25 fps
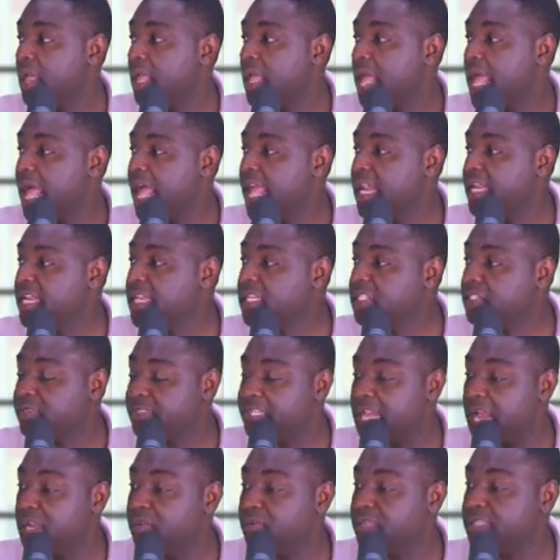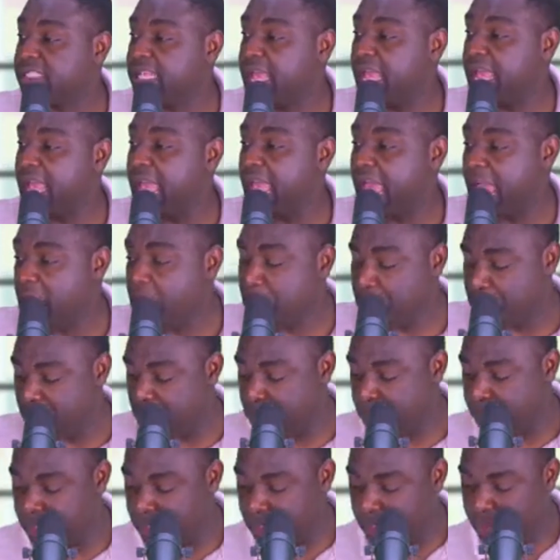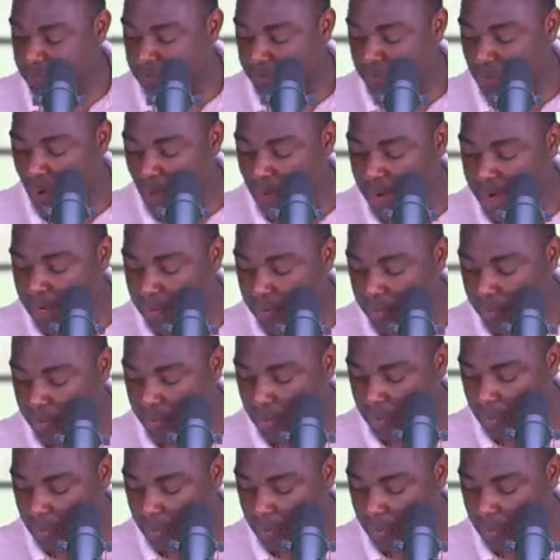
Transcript: And this should tell you say NPP four way no.